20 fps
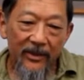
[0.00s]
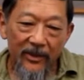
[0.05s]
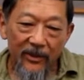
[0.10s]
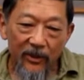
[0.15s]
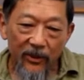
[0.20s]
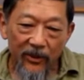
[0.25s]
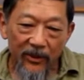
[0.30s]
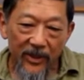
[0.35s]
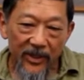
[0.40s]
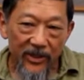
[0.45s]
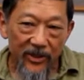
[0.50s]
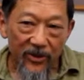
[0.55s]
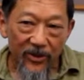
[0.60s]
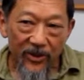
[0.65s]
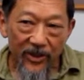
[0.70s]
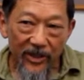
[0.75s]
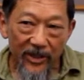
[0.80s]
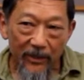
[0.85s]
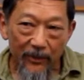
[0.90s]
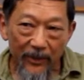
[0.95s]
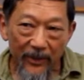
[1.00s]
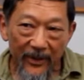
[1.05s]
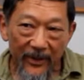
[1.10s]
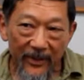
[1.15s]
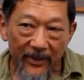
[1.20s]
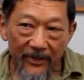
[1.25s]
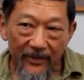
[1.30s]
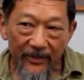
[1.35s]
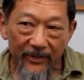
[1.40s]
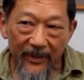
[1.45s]
northeastern tip
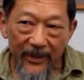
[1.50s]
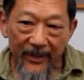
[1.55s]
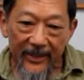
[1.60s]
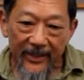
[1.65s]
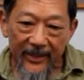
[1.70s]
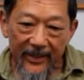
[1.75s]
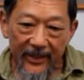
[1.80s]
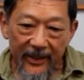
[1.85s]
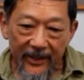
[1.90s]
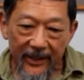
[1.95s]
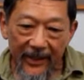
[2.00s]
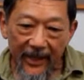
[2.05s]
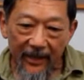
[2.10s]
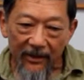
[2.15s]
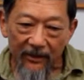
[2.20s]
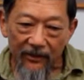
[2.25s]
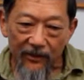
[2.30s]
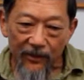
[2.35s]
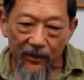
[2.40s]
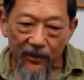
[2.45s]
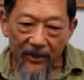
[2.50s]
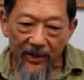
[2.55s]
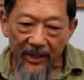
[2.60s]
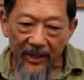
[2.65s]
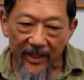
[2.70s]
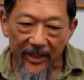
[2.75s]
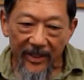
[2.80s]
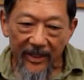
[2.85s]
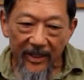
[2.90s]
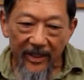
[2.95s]
of
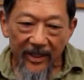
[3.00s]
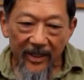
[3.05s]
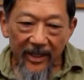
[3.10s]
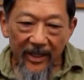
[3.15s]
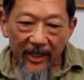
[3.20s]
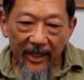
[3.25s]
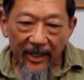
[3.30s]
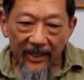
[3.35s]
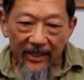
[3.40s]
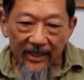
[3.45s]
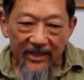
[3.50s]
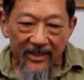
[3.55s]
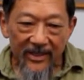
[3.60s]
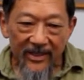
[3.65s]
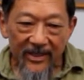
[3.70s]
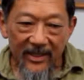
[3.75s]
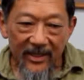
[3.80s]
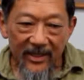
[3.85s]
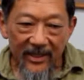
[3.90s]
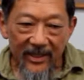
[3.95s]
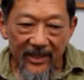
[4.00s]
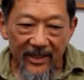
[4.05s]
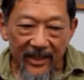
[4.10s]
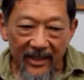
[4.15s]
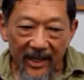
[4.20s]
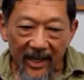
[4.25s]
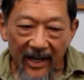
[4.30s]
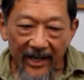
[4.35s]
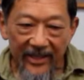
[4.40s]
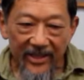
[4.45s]
California, and it's a
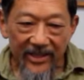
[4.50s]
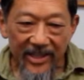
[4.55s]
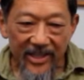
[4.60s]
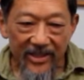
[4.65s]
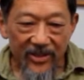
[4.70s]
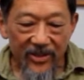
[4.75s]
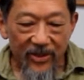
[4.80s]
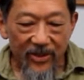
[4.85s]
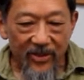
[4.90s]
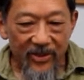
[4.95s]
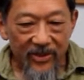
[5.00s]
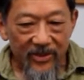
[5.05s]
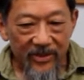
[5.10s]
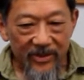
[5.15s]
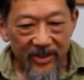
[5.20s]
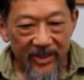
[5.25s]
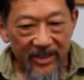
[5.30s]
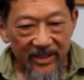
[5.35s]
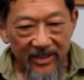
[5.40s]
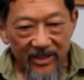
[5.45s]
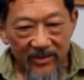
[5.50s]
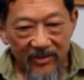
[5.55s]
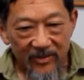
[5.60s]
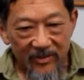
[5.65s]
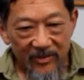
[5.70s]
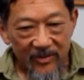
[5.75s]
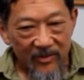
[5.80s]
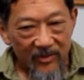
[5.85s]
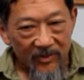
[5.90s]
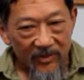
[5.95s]
high desert, just
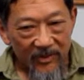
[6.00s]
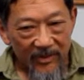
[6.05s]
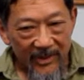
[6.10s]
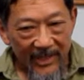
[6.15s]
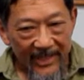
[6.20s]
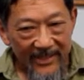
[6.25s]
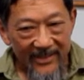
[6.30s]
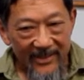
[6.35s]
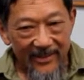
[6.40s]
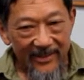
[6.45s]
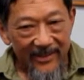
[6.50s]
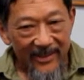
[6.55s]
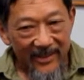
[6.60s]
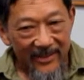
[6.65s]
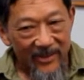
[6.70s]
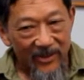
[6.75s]
desolate.